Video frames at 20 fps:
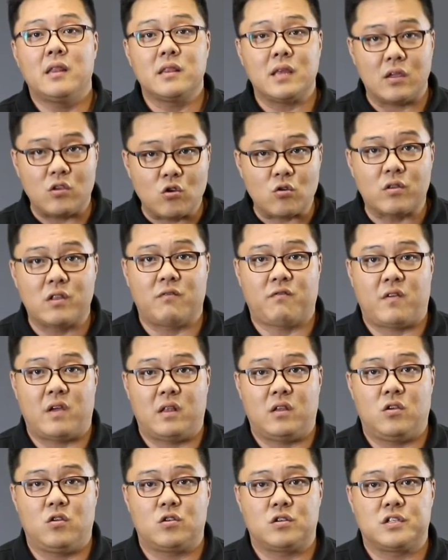that you're
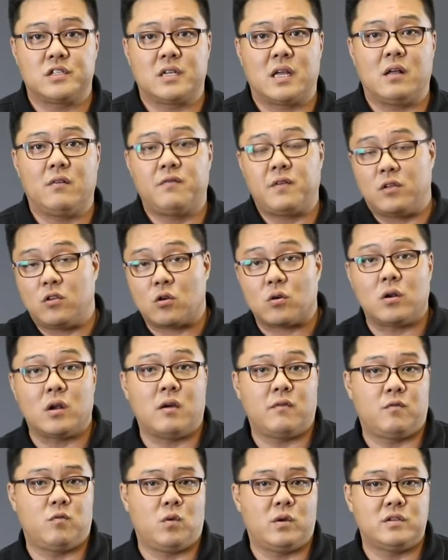defending yourself and your
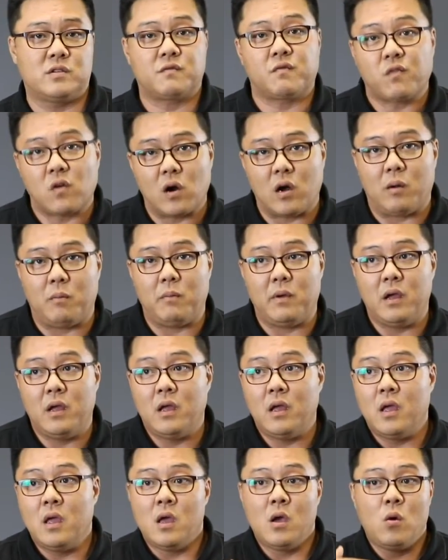loved ones from.
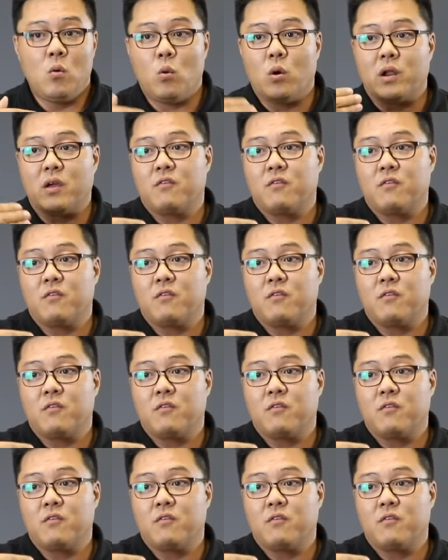What